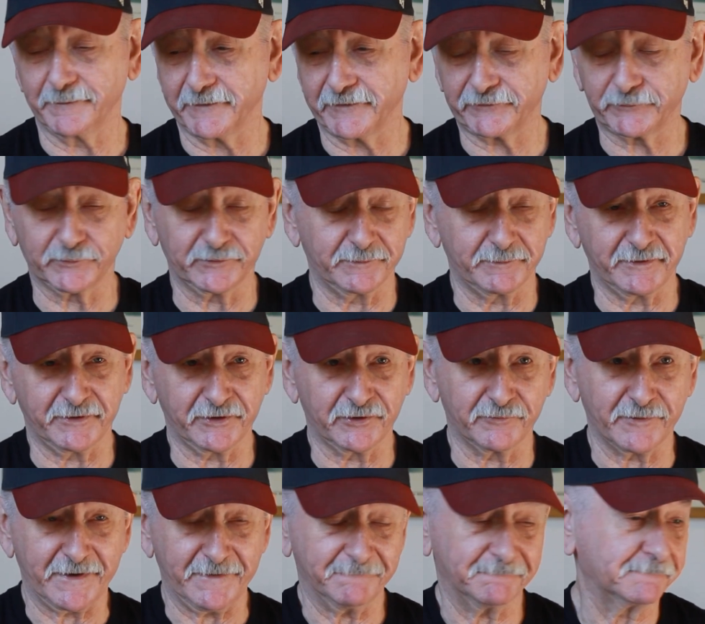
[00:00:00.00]
This would have been a
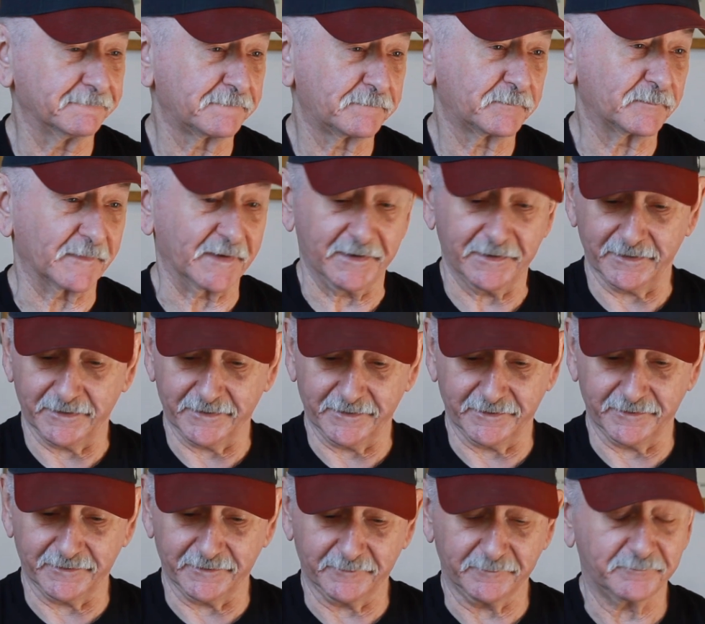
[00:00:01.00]
great
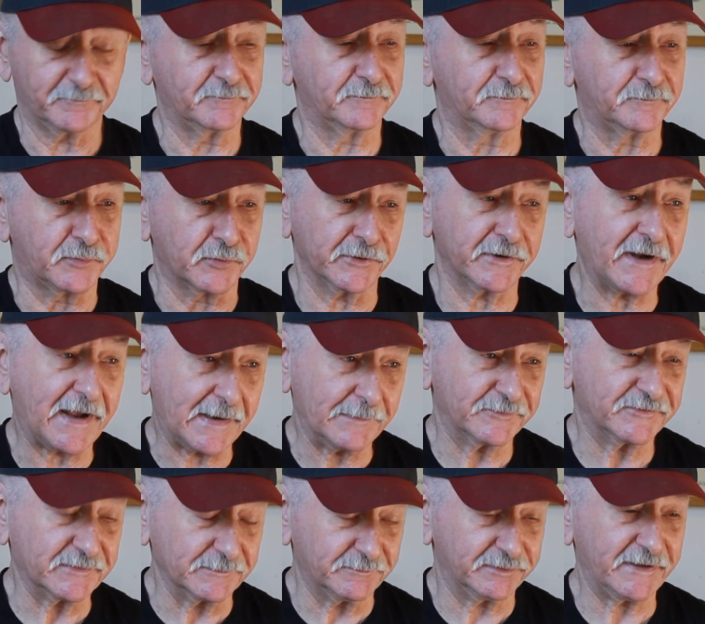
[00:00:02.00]
put
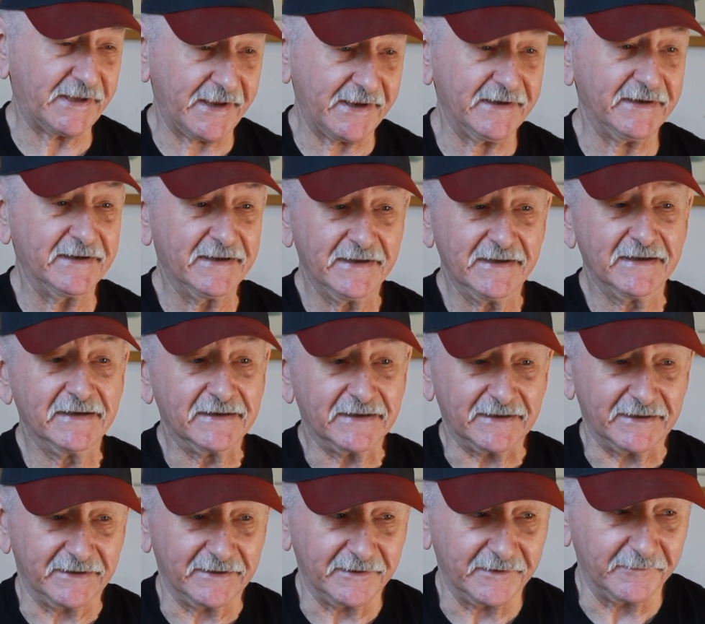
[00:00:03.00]
option play.
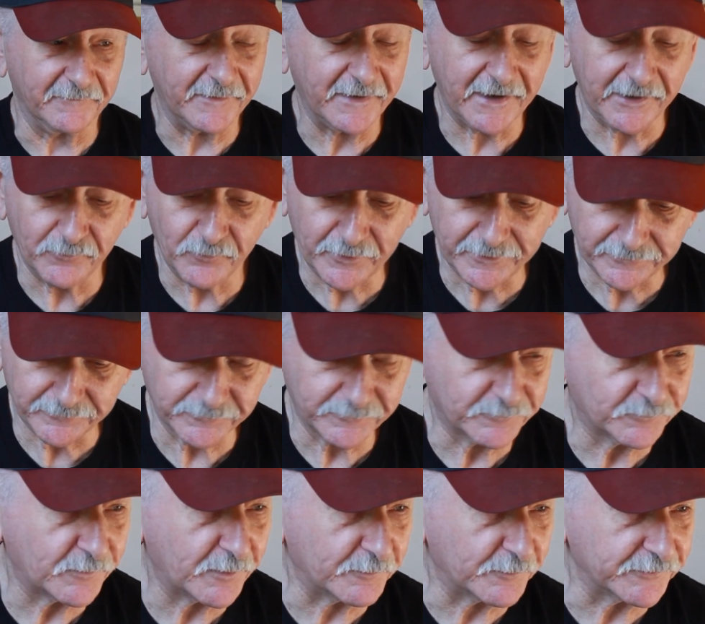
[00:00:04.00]
And
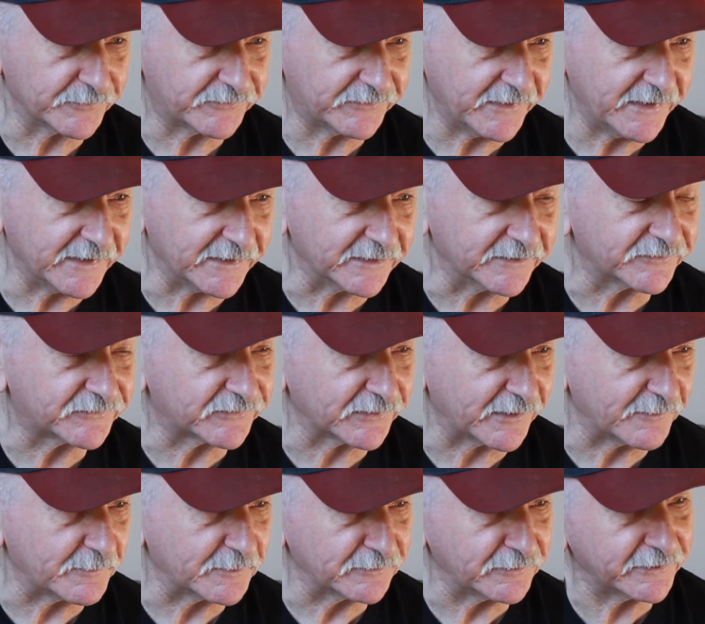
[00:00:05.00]
what we're seeing is,
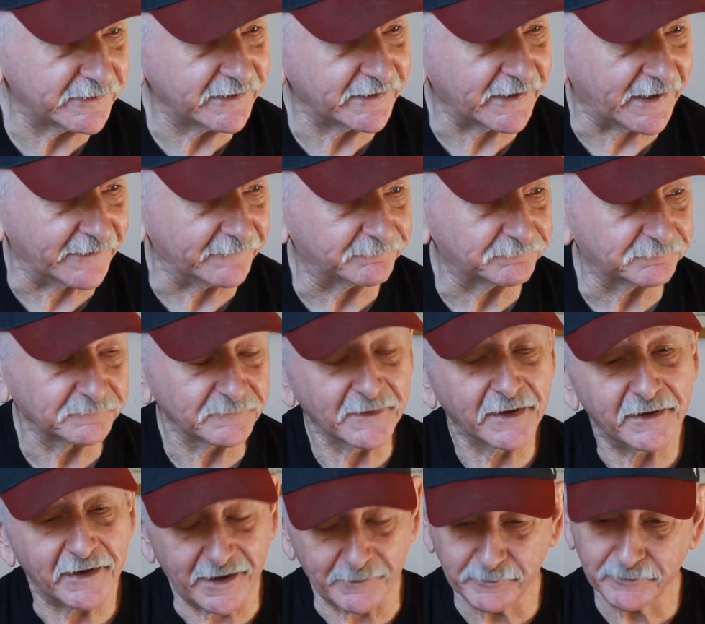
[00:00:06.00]
so I've been looking
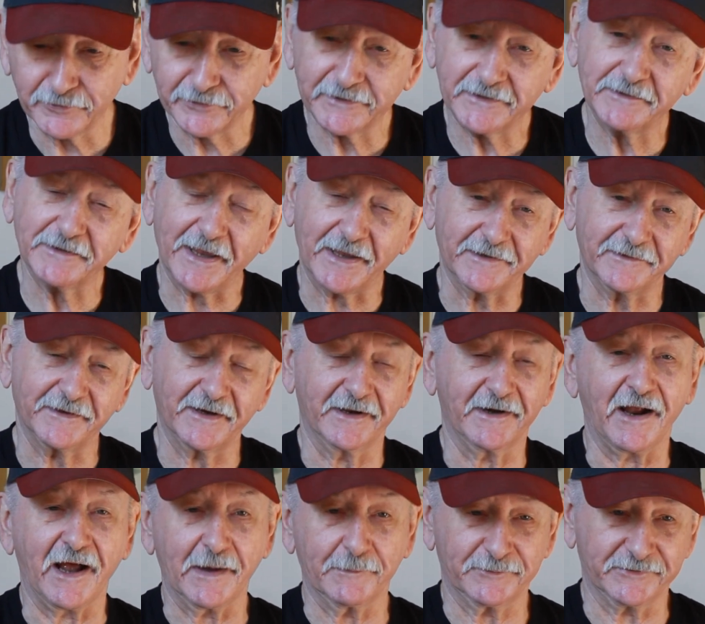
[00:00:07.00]
at
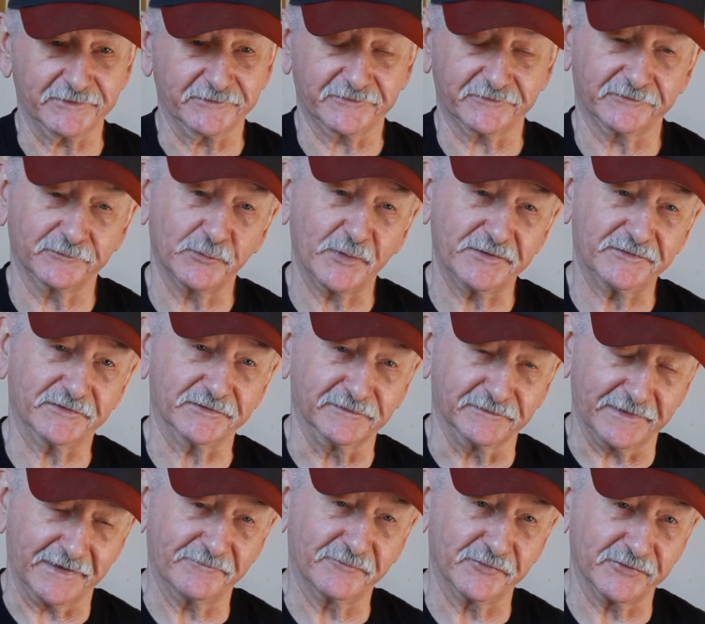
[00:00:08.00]
options as ways to
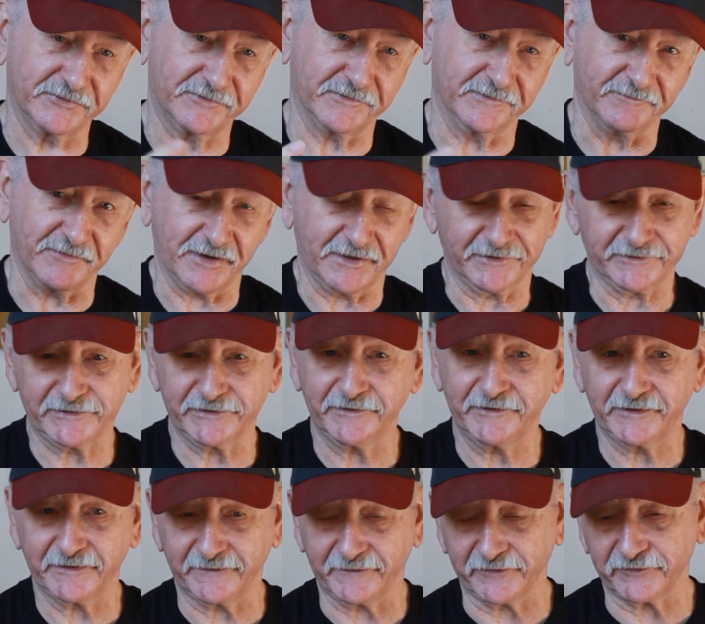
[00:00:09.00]
leverage the
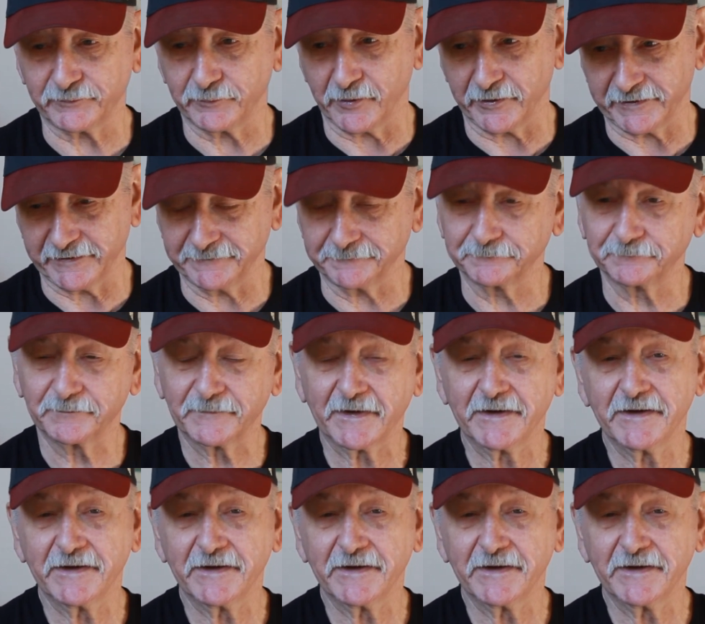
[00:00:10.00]
volatility in this market.